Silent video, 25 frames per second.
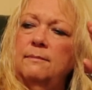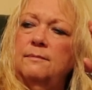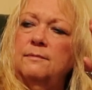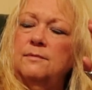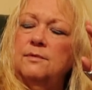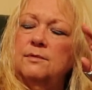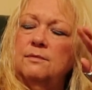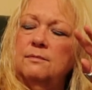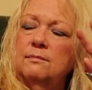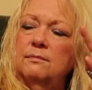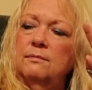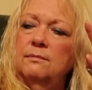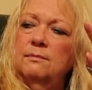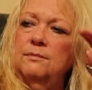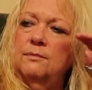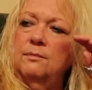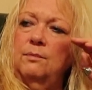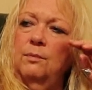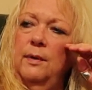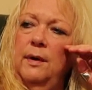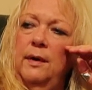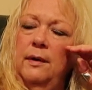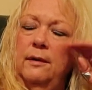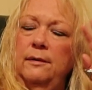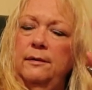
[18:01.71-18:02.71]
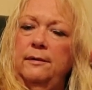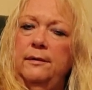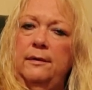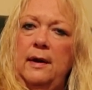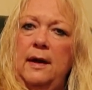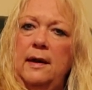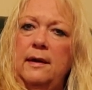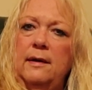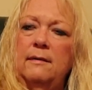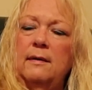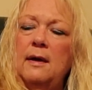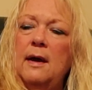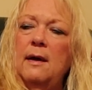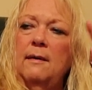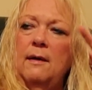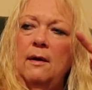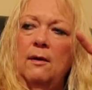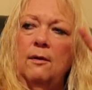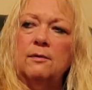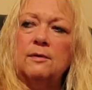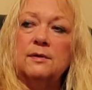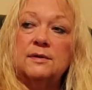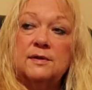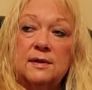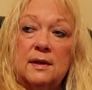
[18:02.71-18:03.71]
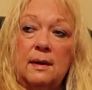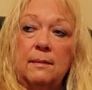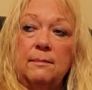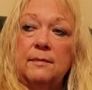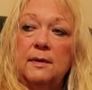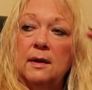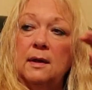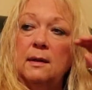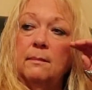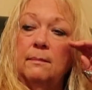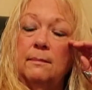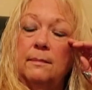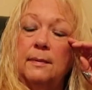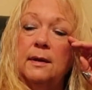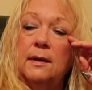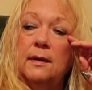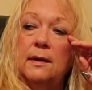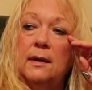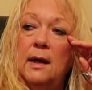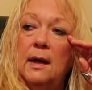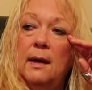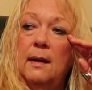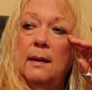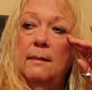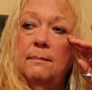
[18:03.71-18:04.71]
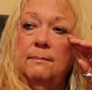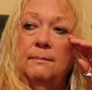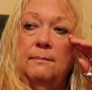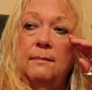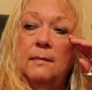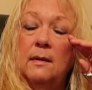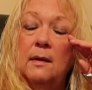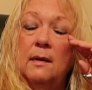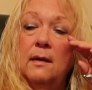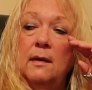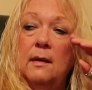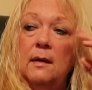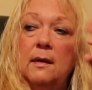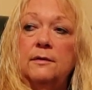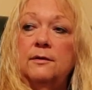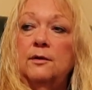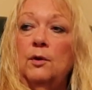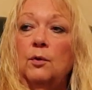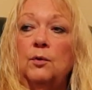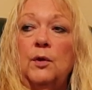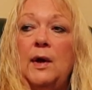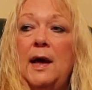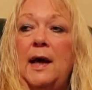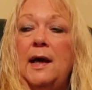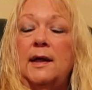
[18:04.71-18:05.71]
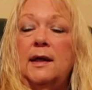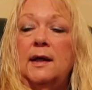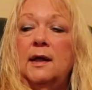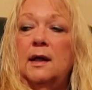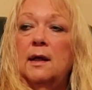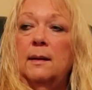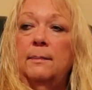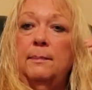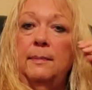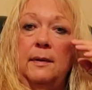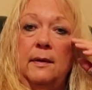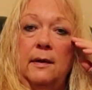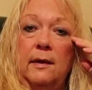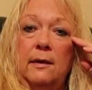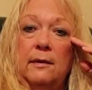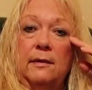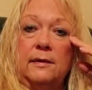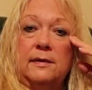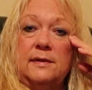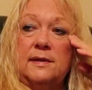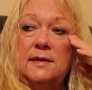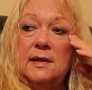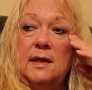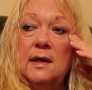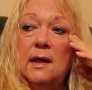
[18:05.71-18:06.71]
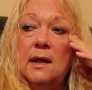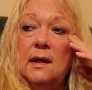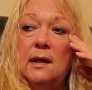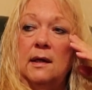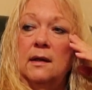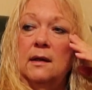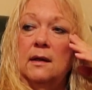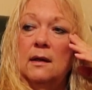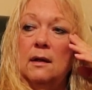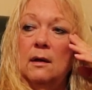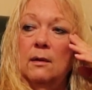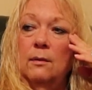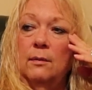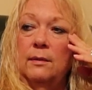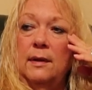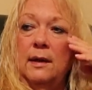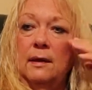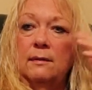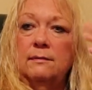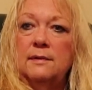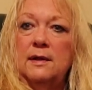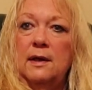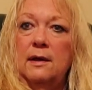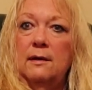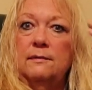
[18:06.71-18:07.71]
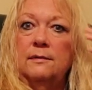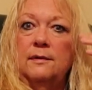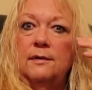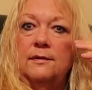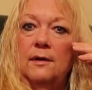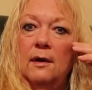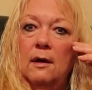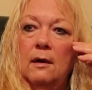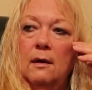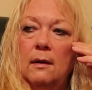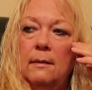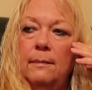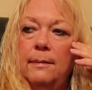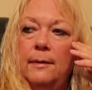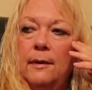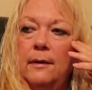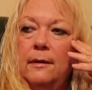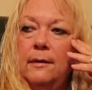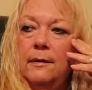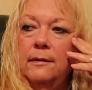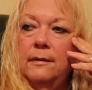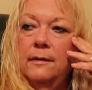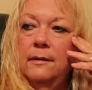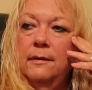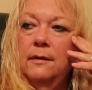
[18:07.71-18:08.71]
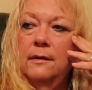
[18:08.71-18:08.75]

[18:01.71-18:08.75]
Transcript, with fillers: I wiggled her. I didn't. I heard something, but I don't know how to get up in there and see, you know, without tearing the doll apart.